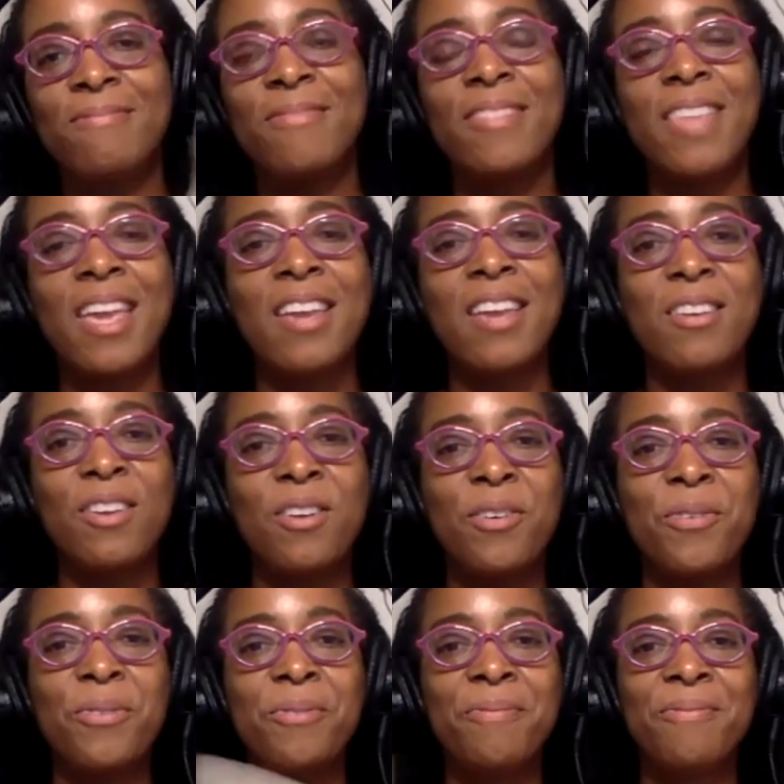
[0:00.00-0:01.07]
Thank
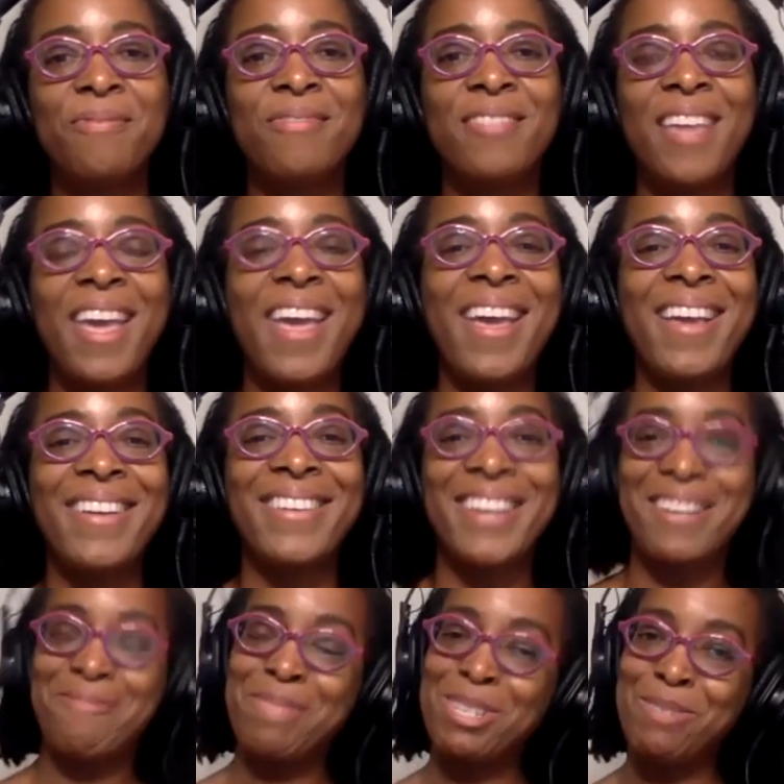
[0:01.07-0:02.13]
you. And
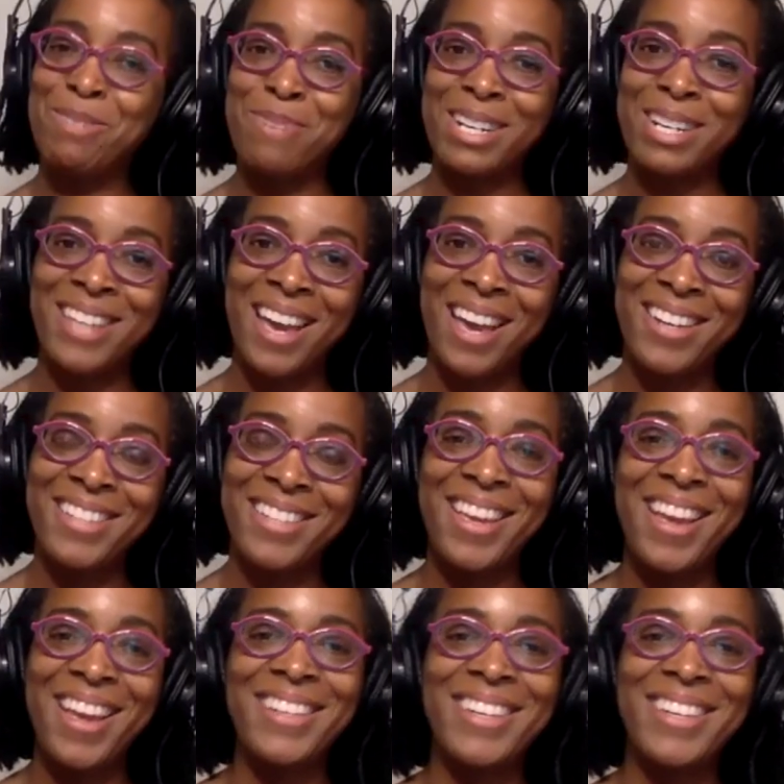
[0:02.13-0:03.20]
I'm super excited to
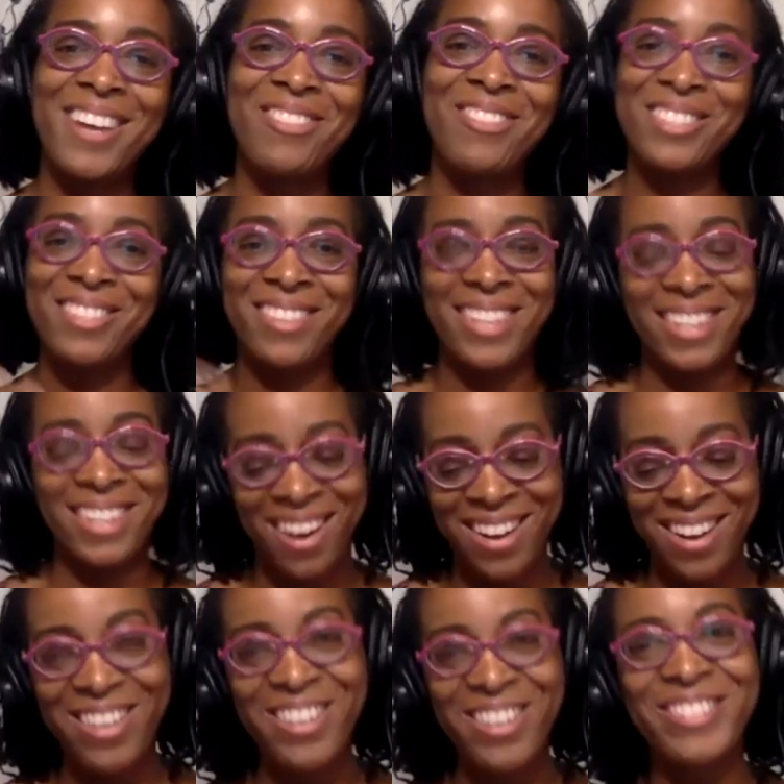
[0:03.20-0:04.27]
hand it off to
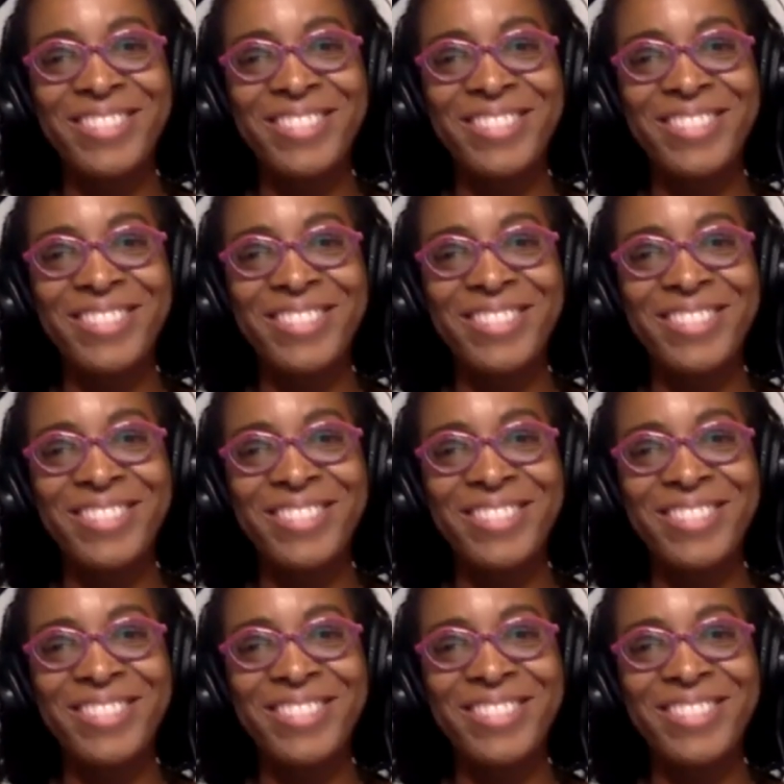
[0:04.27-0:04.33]
Ricardo.